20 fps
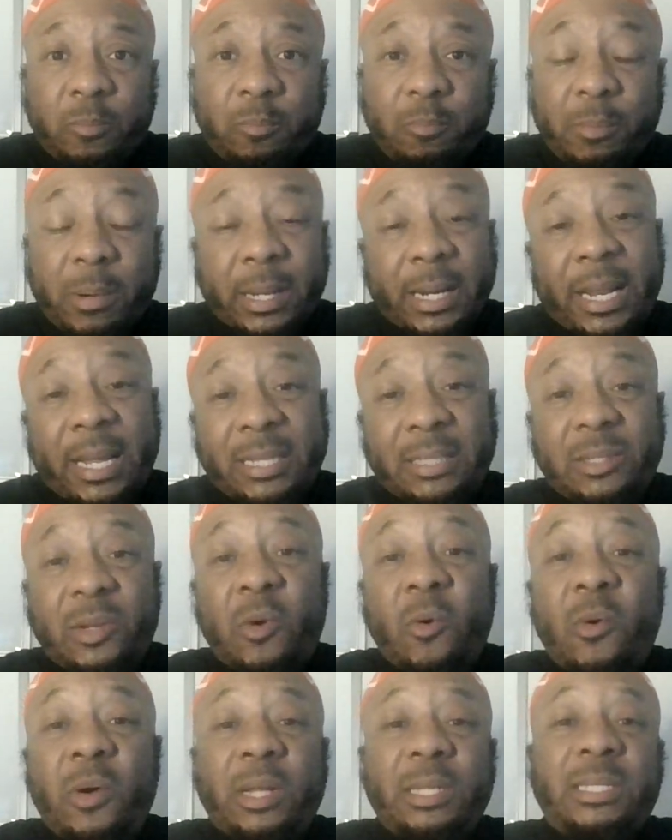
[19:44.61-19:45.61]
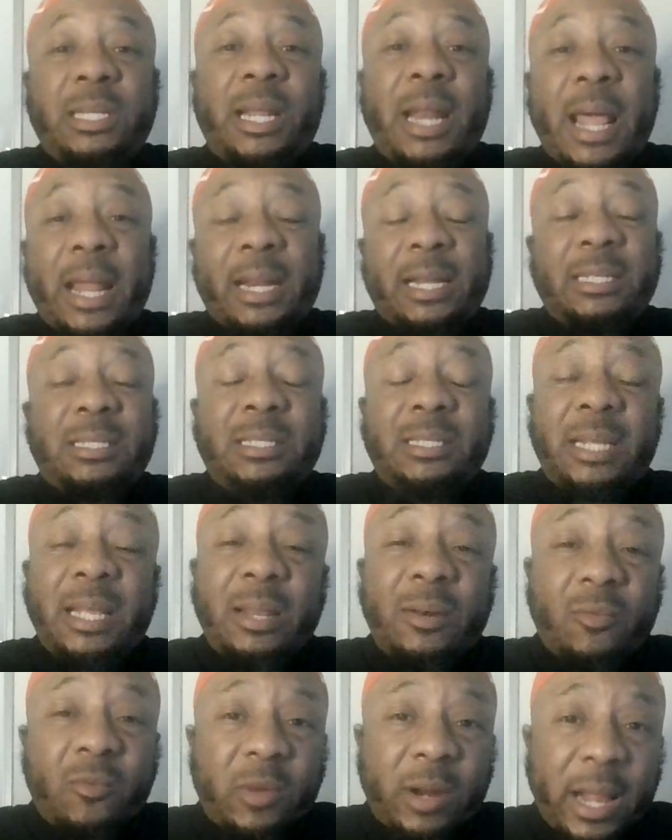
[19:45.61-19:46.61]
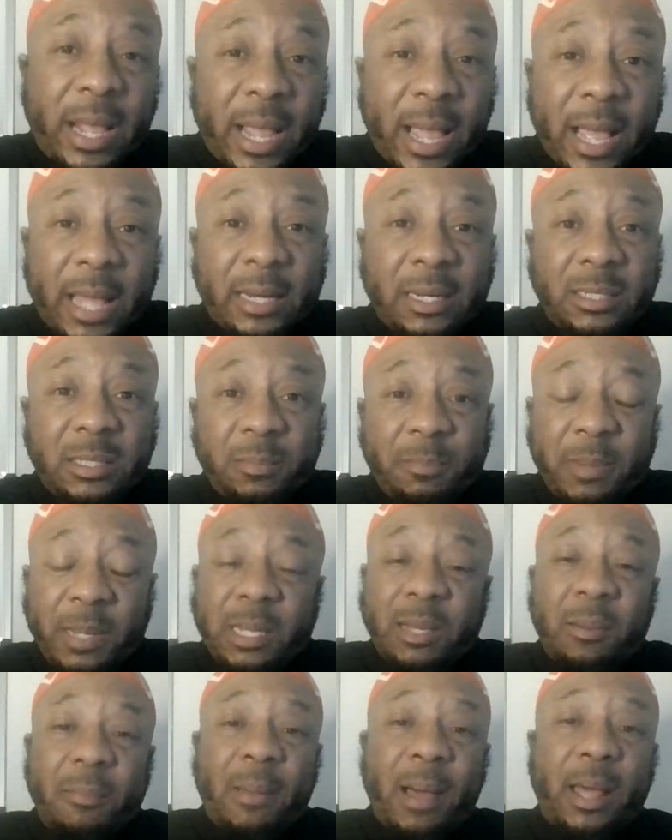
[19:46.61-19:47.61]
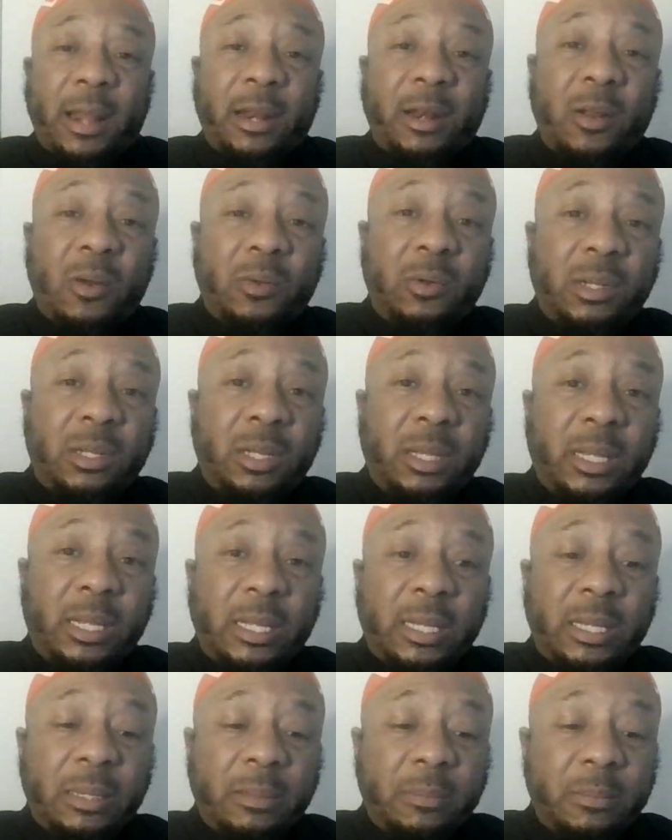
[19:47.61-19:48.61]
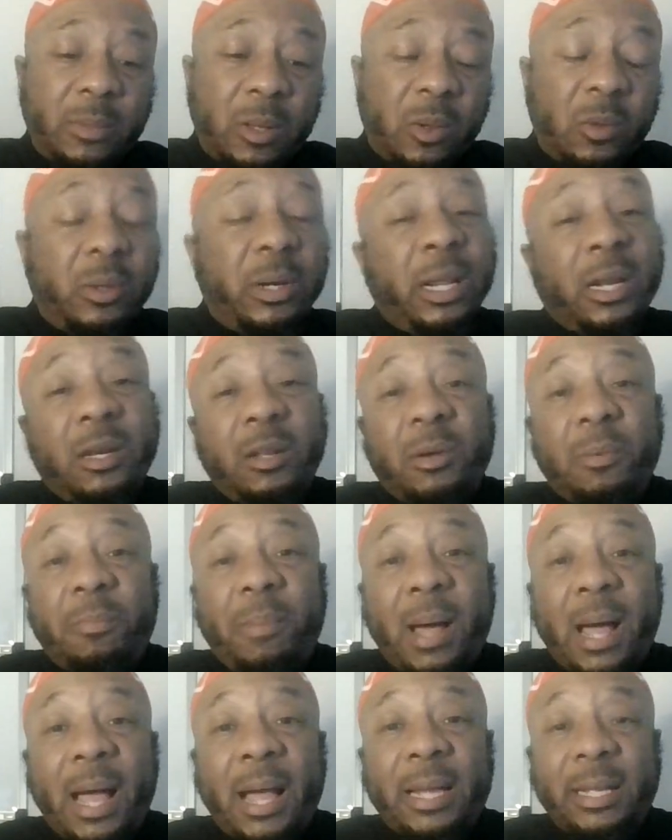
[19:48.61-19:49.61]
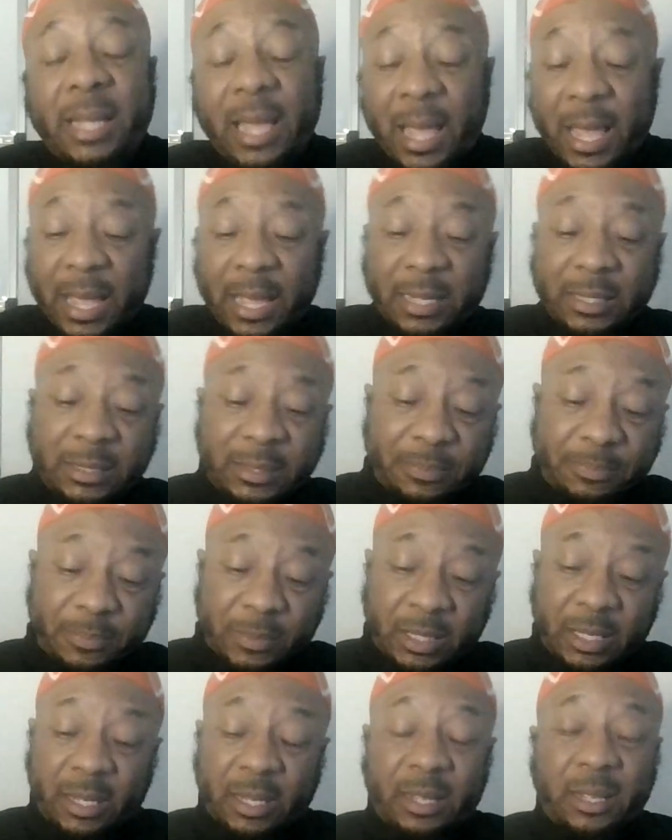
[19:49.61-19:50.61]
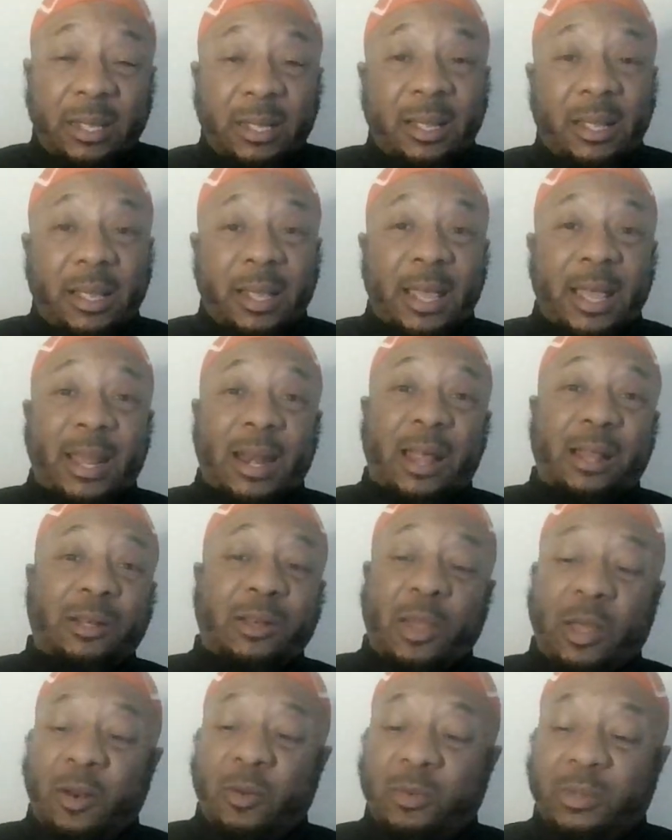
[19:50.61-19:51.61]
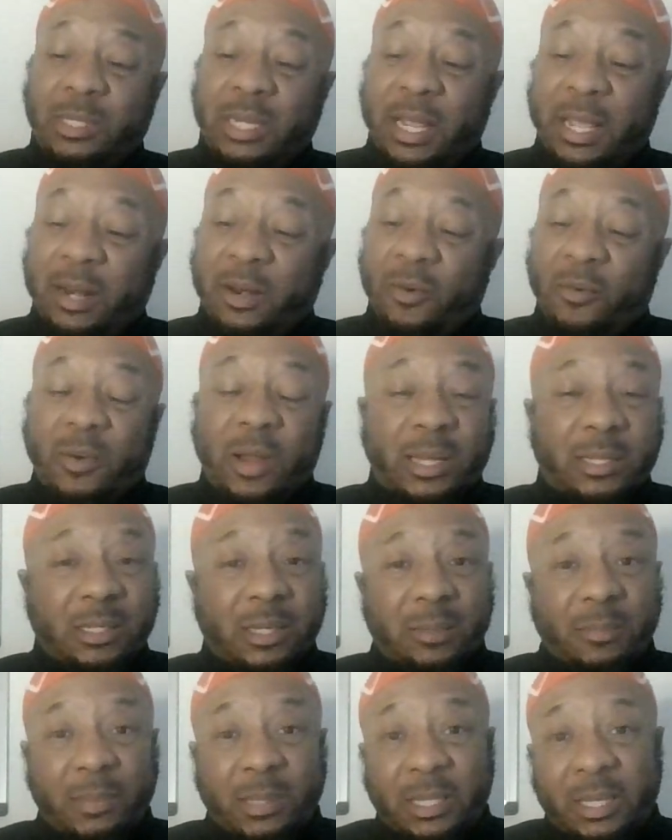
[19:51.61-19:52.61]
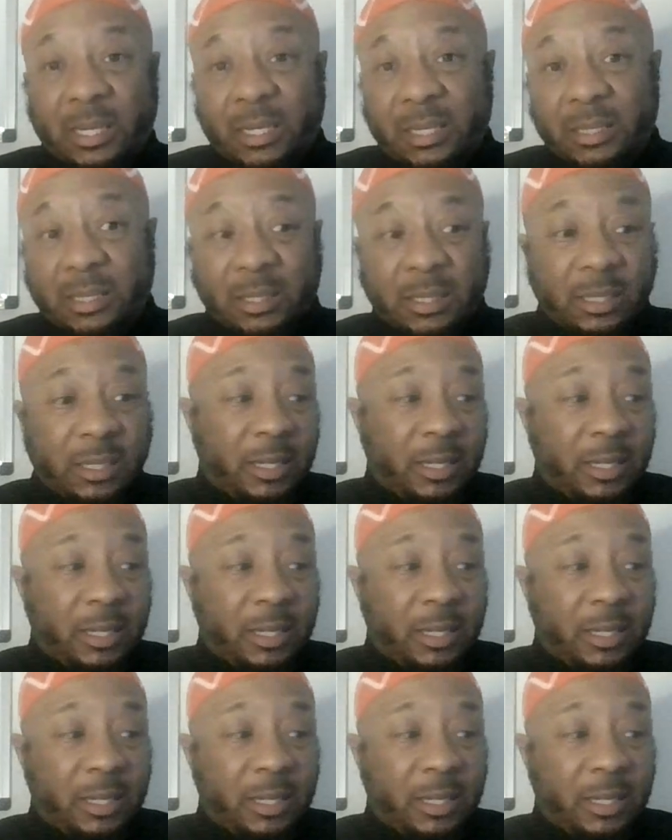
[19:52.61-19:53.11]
But it's going to that extent where they had to speak about it on their little podcast. And I thought it was interesting, because